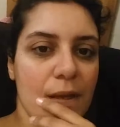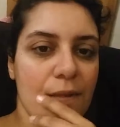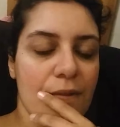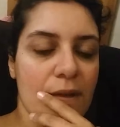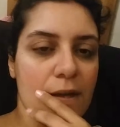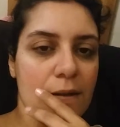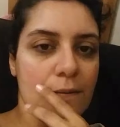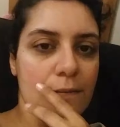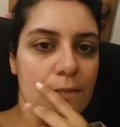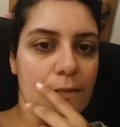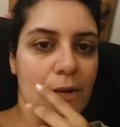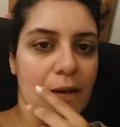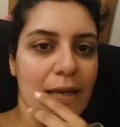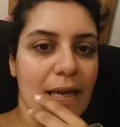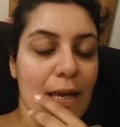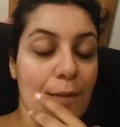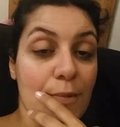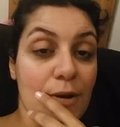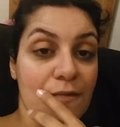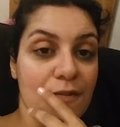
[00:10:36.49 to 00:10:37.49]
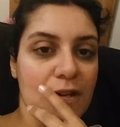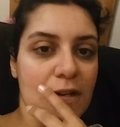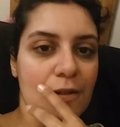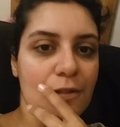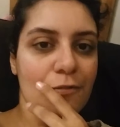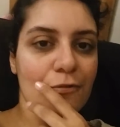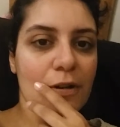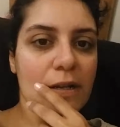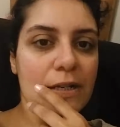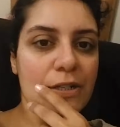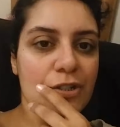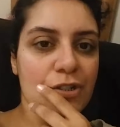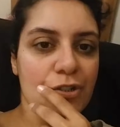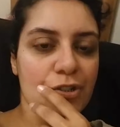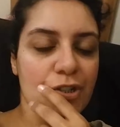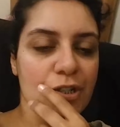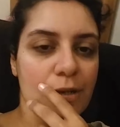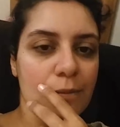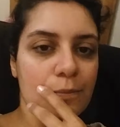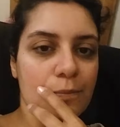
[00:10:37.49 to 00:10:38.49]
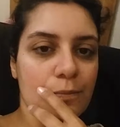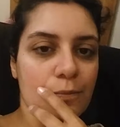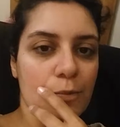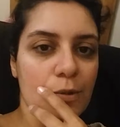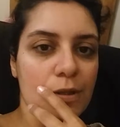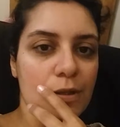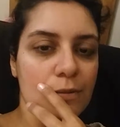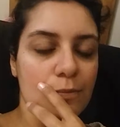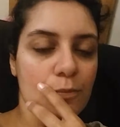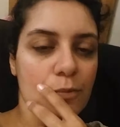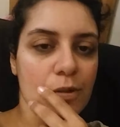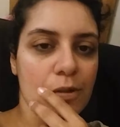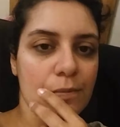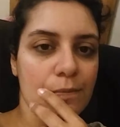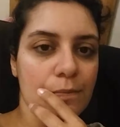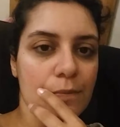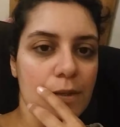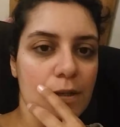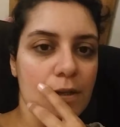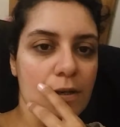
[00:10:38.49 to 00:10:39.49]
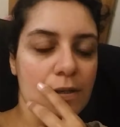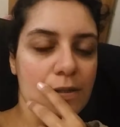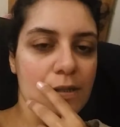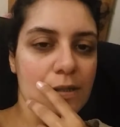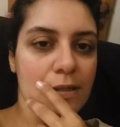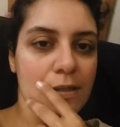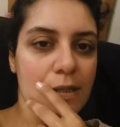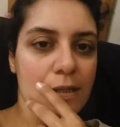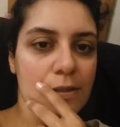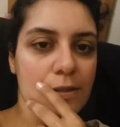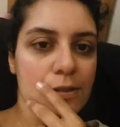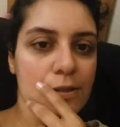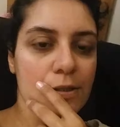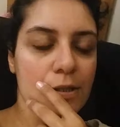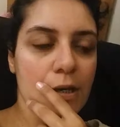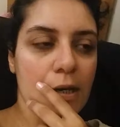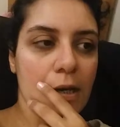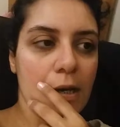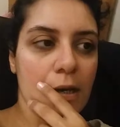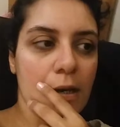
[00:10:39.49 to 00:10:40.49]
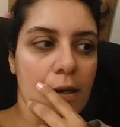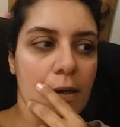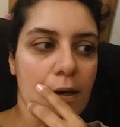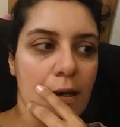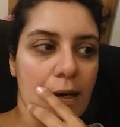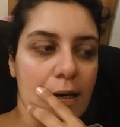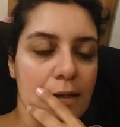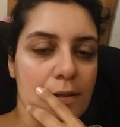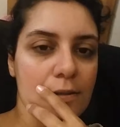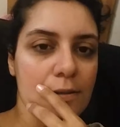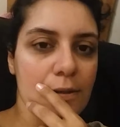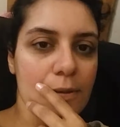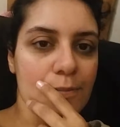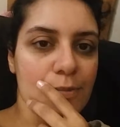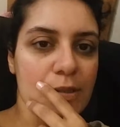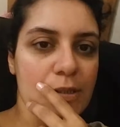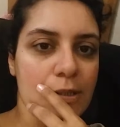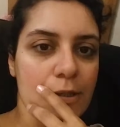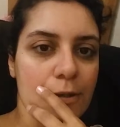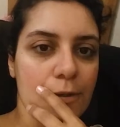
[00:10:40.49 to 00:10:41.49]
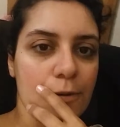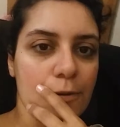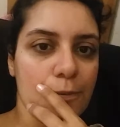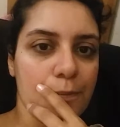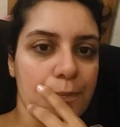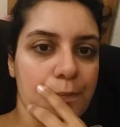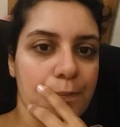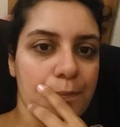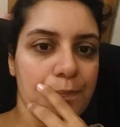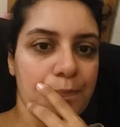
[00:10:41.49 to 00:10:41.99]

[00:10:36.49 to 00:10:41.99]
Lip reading: And then I came out of another relationship with a narcissist, and I'm still,